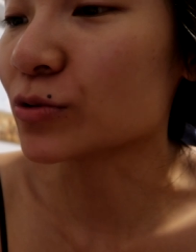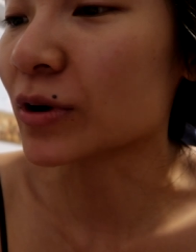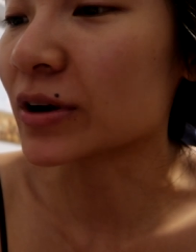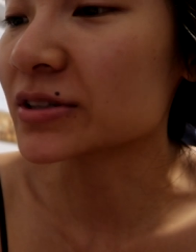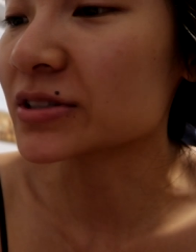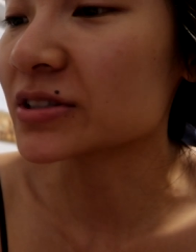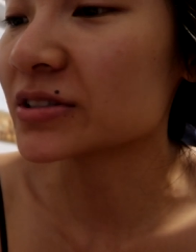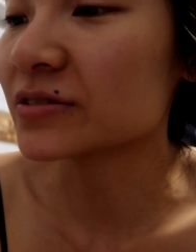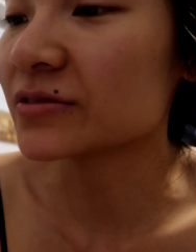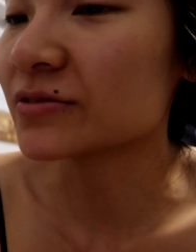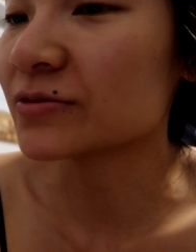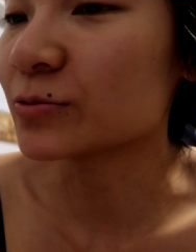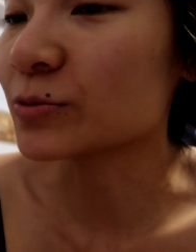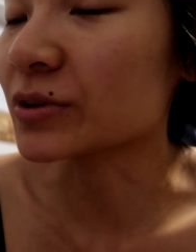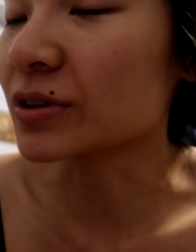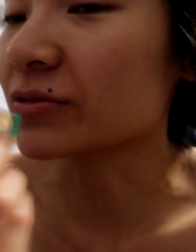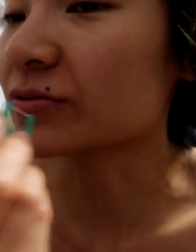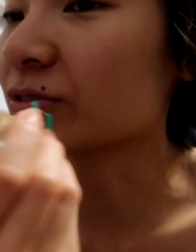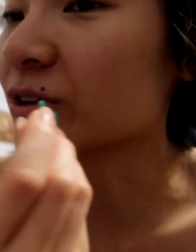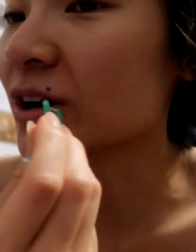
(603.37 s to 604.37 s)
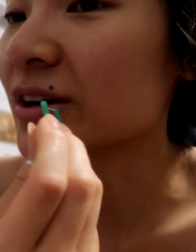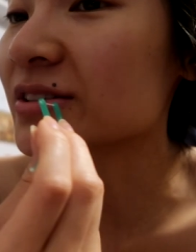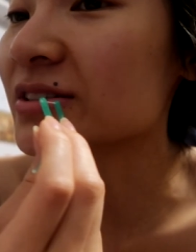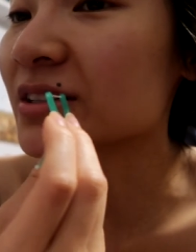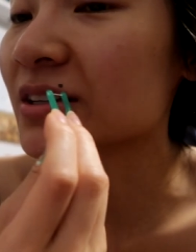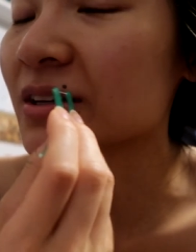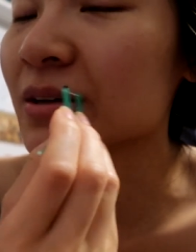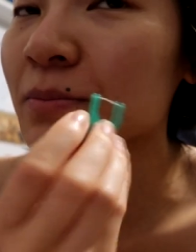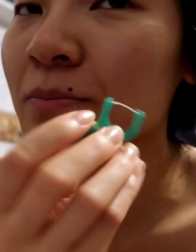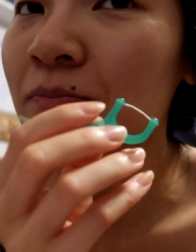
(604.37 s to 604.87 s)
aggressive with
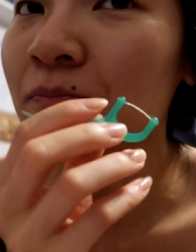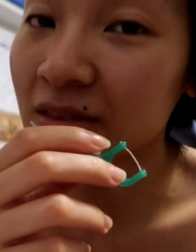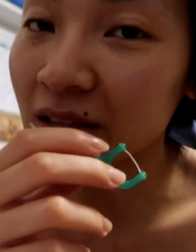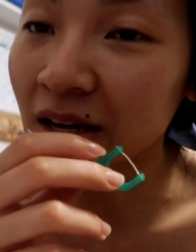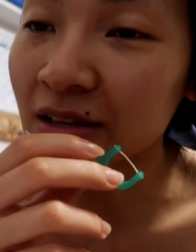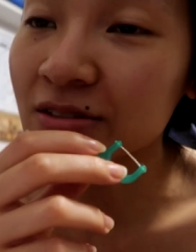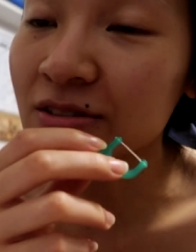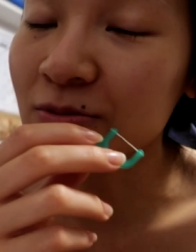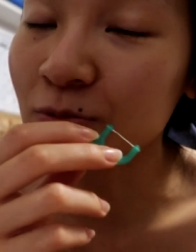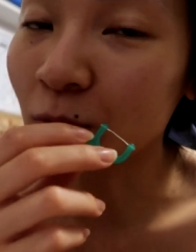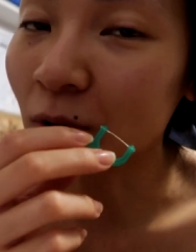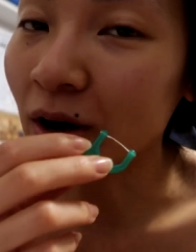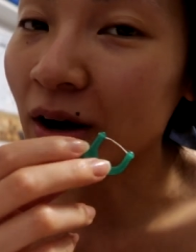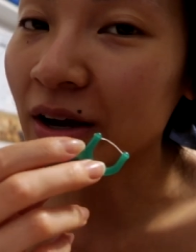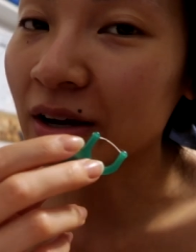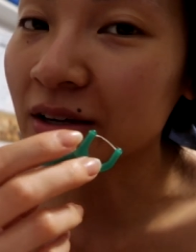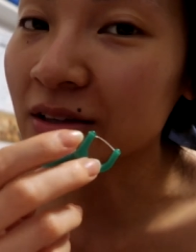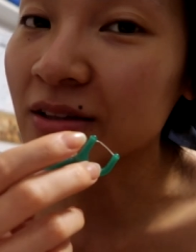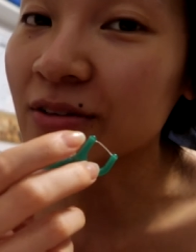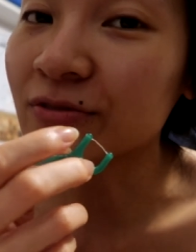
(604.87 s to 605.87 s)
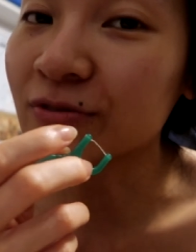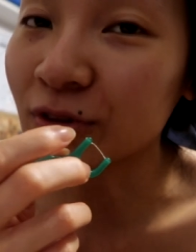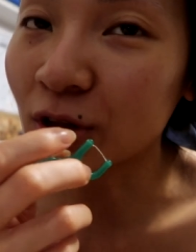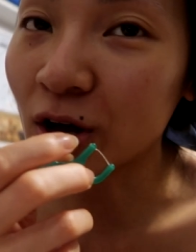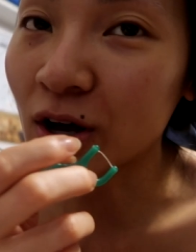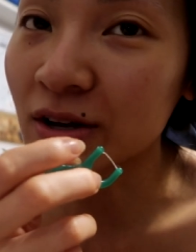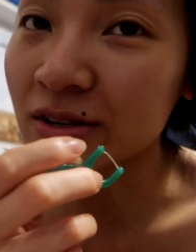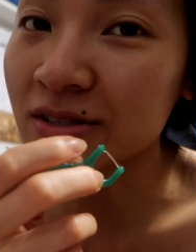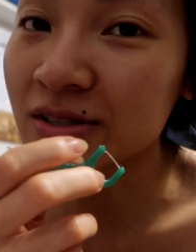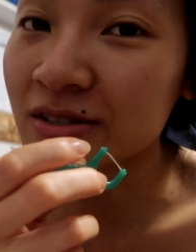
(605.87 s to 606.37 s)
flossing, that's why the
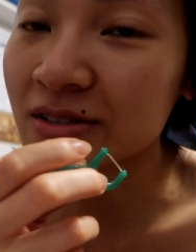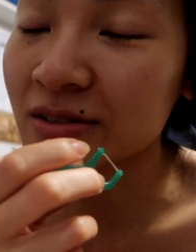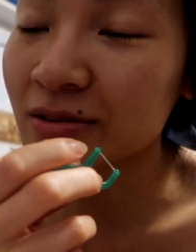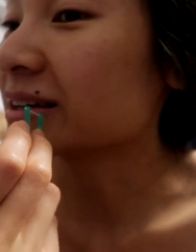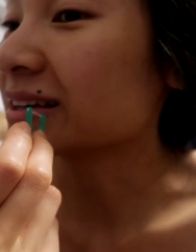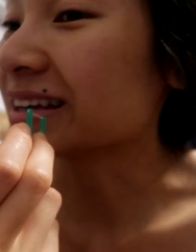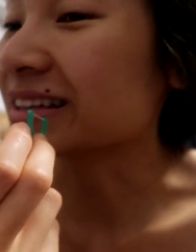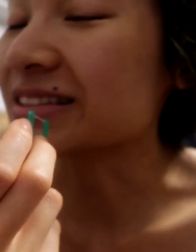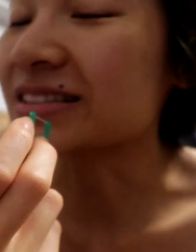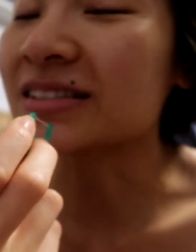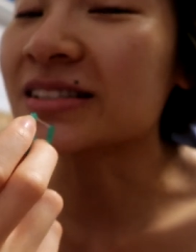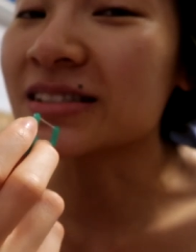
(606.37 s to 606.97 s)
floss gets